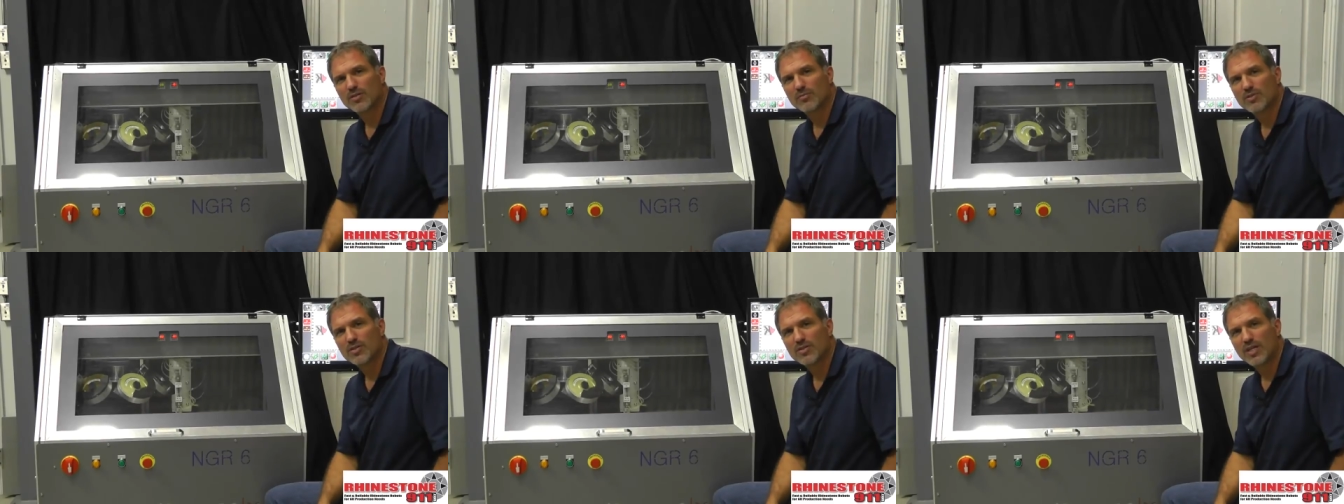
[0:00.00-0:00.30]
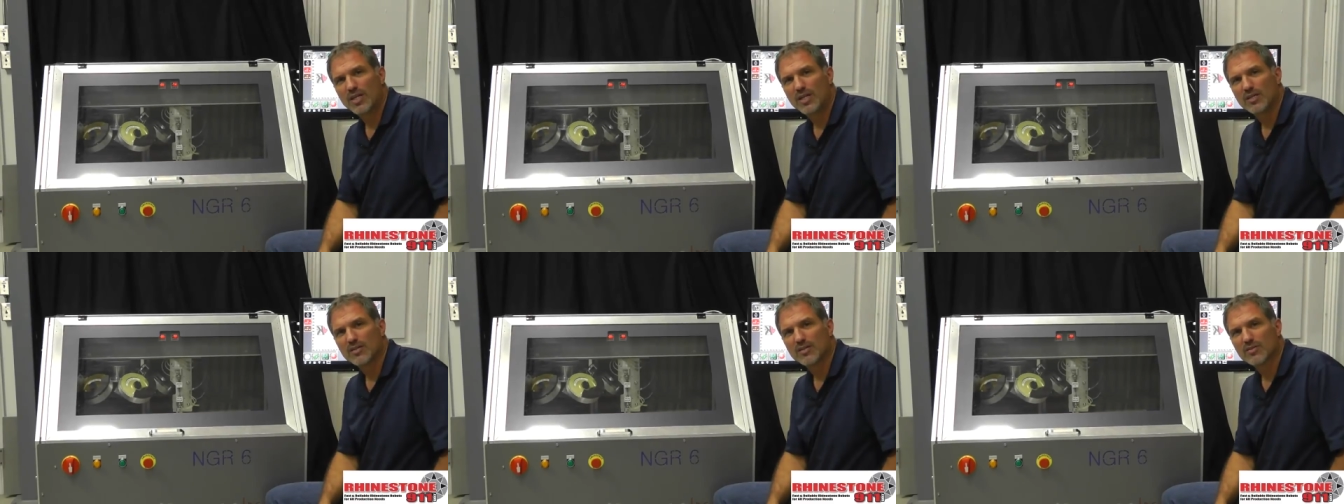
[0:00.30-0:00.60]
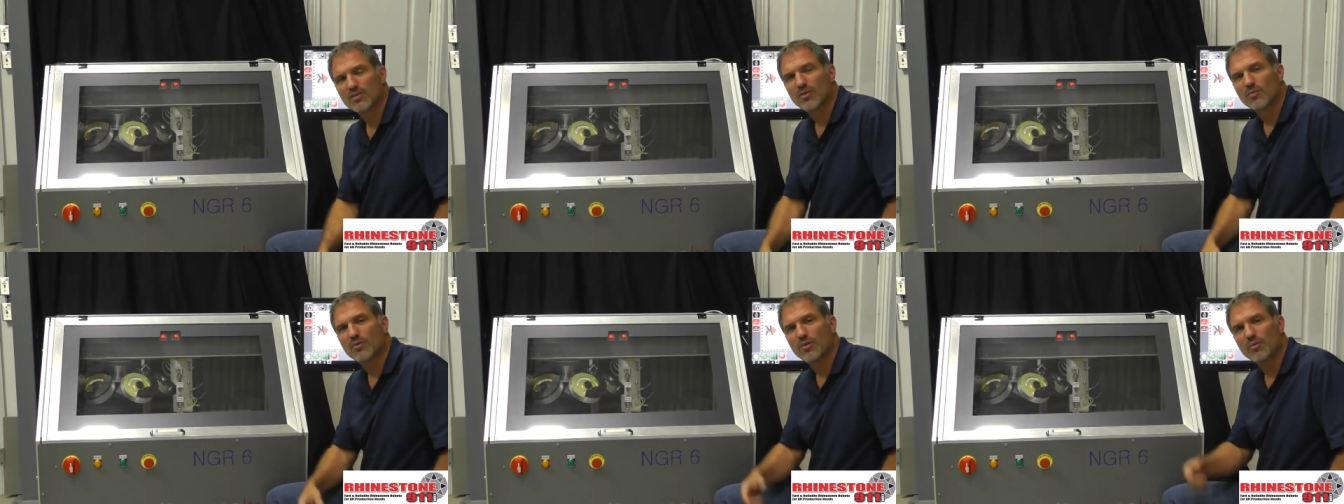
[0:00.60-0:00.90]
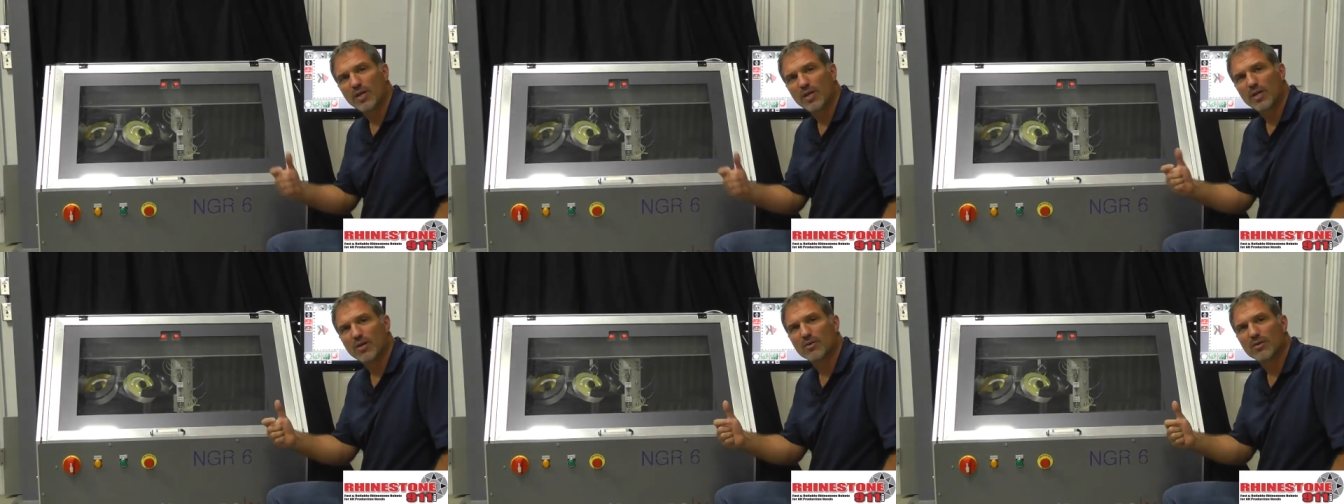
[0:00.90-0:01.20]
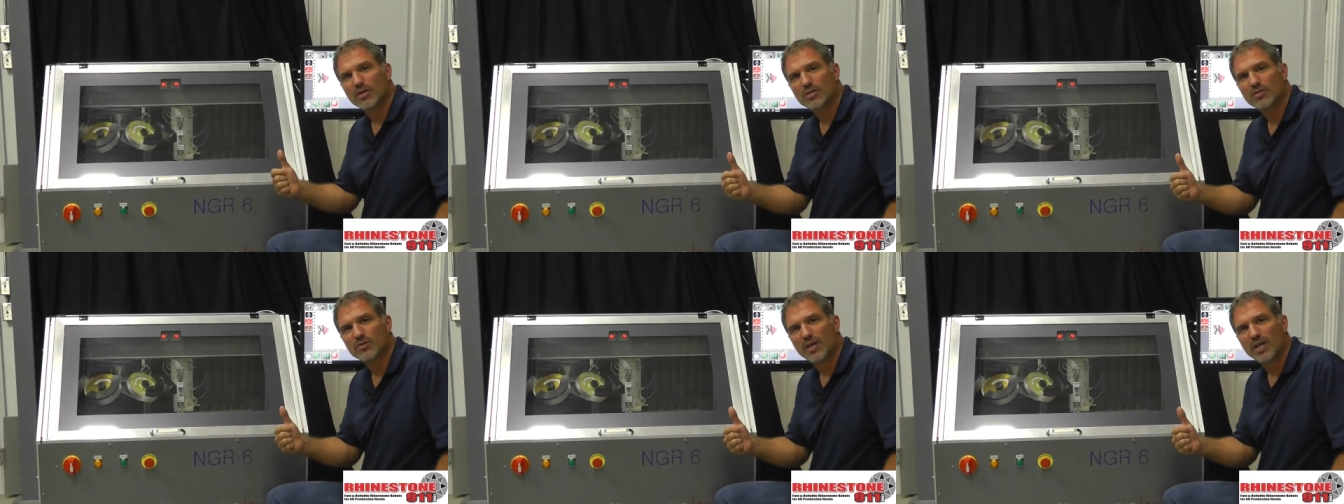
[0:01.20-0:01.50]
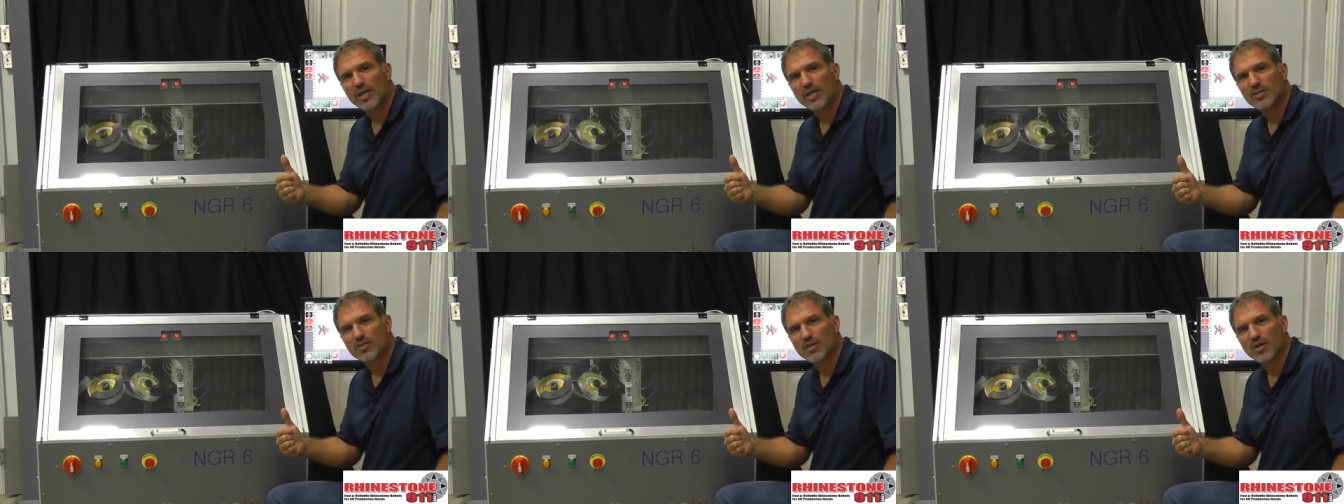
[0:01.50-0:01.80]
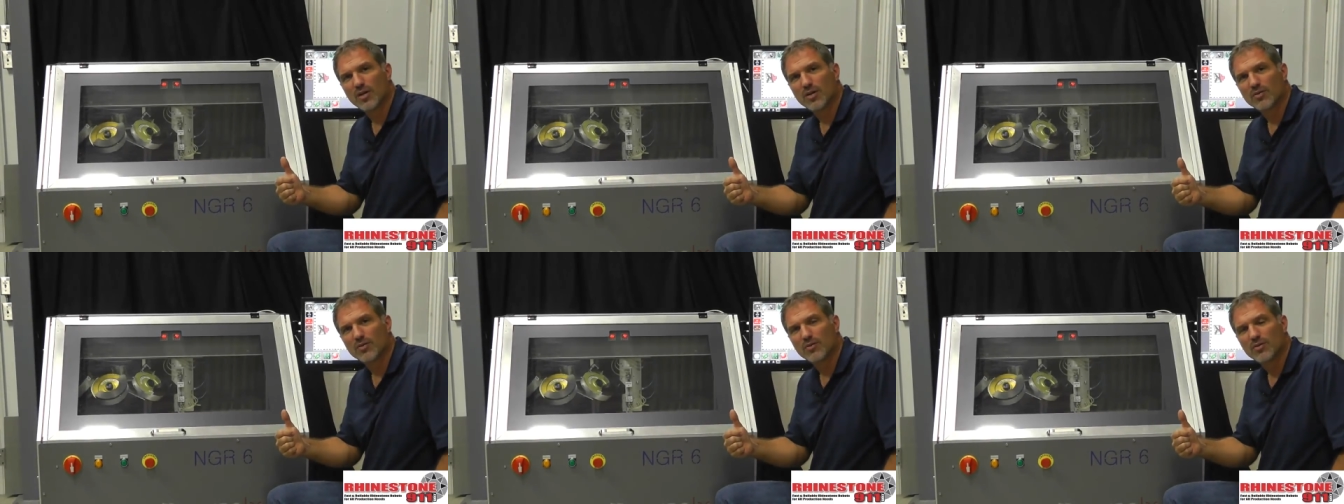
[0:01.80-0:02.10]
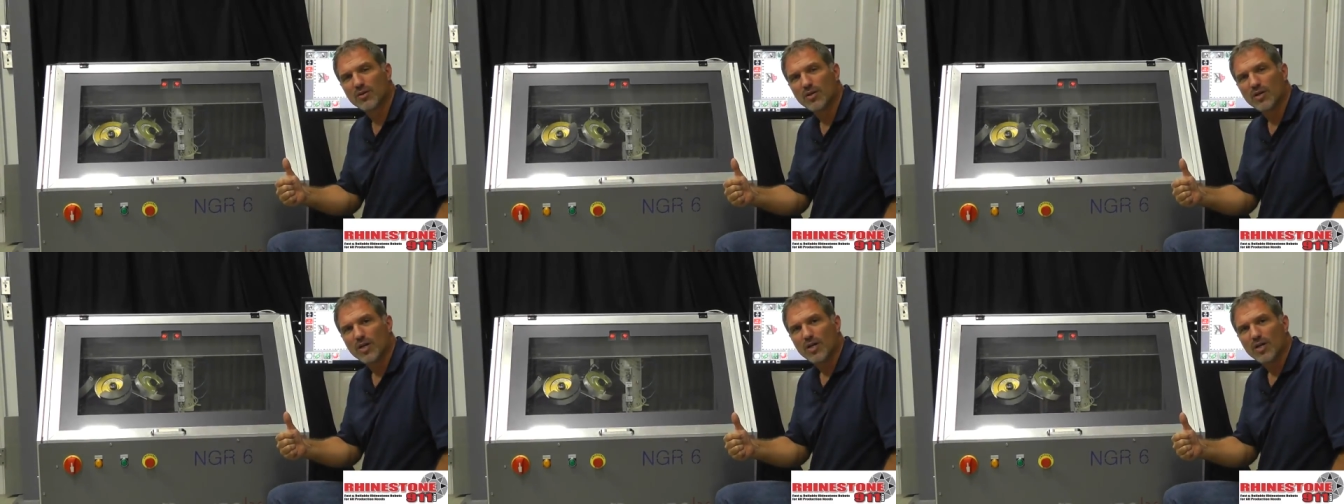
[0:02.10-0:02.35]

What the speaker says: machines. So when we go to a trade show,